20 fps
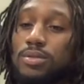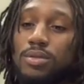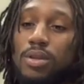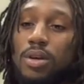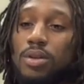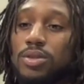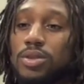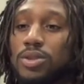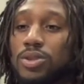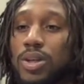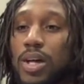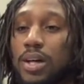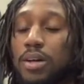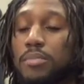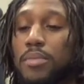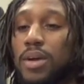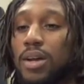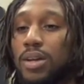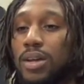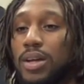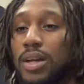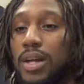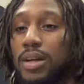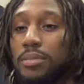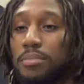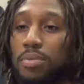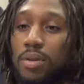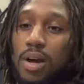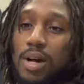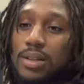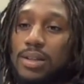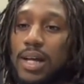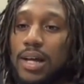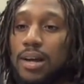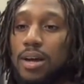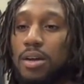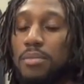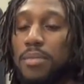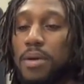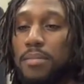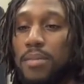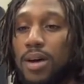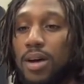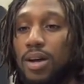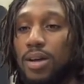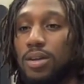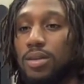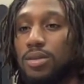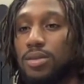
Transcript: you know, just try to mentally get block that out of my mind.